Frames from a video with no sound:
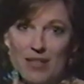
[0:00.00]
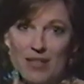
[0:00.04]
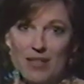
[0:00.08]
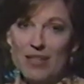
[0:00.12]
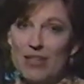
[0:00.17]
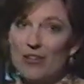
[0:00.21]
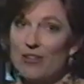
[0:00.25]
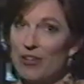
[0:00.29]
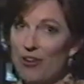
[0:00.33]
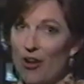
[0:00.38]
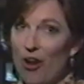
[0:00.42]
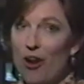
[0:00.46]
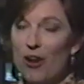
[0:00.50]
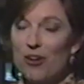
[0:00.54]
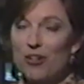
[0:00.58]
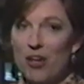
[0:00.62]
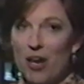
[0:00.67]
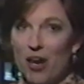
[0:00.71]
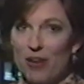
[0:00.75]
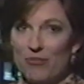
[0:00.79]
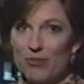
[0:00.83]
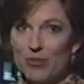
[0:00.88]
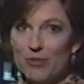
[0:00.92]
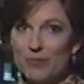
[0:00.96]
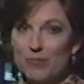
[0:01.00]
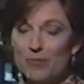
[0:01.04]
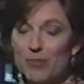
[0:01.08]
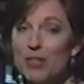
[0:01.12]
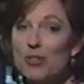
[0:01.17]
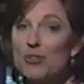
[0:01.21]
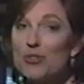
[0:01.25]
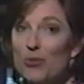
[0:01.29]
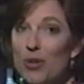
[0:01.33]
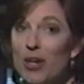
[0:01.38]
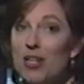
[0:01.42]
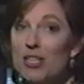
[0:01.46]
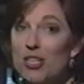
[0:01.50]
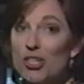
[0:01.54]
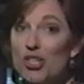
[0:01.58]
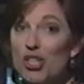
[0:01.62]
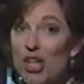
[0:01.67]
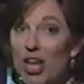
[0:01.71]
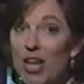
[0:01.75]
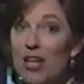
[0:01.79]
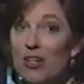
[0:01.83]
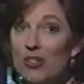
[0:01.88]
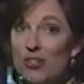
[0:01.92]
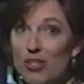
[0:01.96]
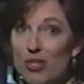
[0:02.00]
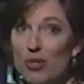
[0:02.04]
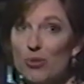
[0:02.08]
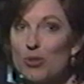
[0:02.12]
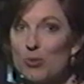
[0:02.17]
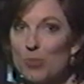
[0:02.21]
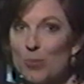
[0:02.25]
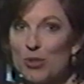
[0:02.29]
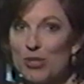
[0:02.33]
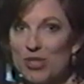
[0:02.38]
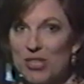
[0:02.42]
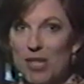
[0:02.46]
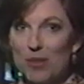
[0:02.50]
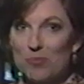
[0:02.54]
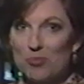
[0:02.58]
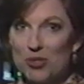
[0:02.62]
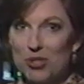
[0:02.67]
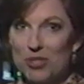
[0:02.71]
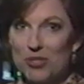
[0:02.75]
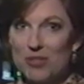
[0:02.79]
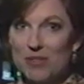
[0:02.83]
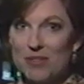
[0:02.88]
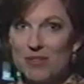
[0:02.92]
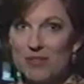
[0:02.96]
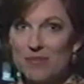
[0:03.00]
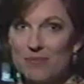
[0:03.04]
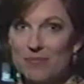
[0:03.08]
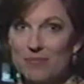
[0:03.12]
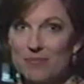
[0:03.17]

Here at Hardcover, they're trying to change those perceptions.